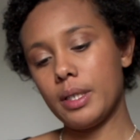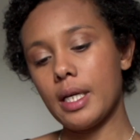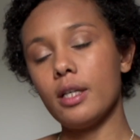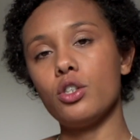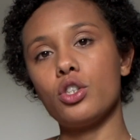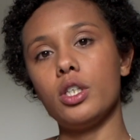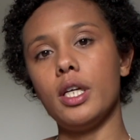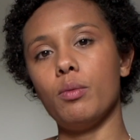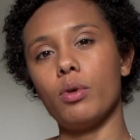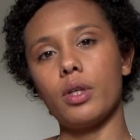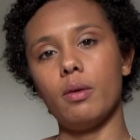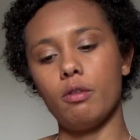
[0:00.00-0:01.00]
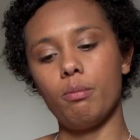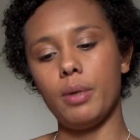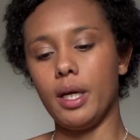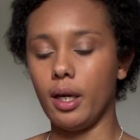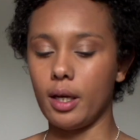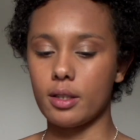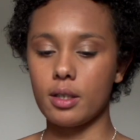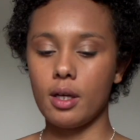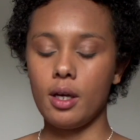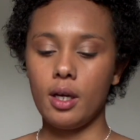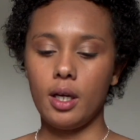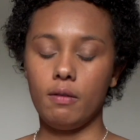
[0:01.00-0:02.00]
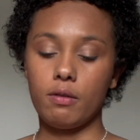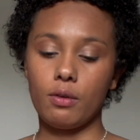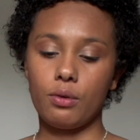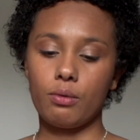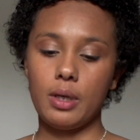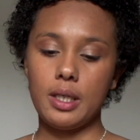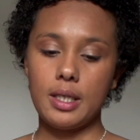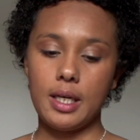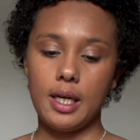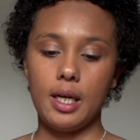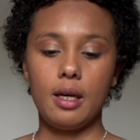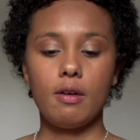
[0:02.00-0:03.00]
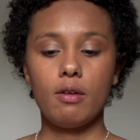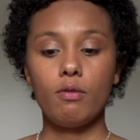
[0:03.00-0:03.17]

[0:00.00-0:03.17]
potentially what they would be is either 3D